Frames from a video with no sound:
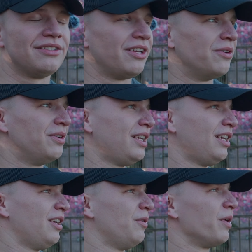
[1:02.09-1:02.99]
So
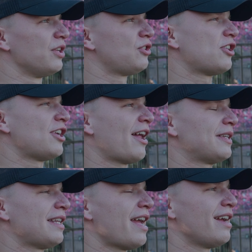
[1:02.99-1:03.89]
we're gonna stretch it out
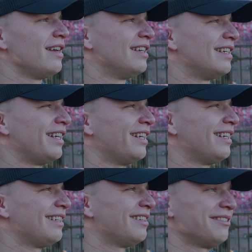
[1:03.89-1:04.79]
today.
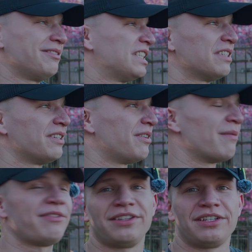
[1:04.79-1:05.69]
I don't know,
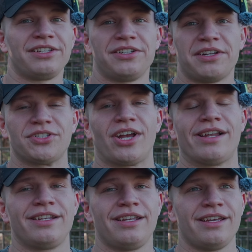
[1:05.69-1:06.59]
I'm feeling good. I've
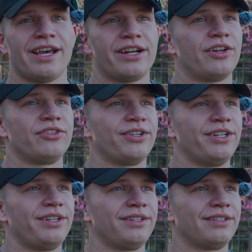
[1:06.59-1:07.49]
shot at
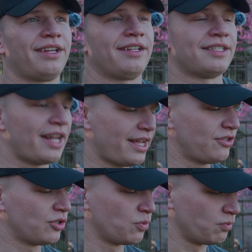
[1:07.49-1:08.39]
100 today,
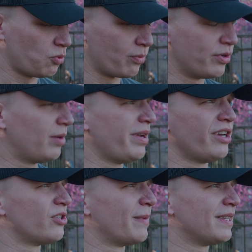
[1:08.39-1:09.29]
just warming up,
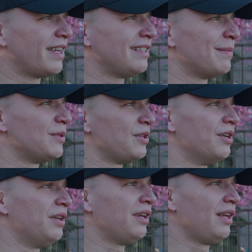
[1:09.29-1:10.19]
making sure my sight tape is
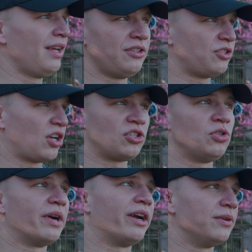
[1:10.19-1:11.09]
good. Just shot
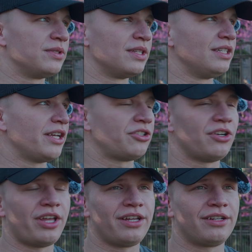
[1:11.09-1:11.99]
2 arrows, and then
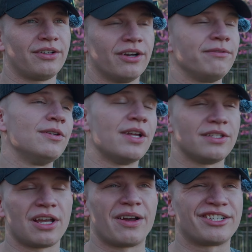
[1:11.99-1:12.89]
yesterday, or a few days
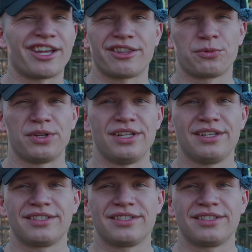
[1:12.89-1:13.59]
ago, I shot 3.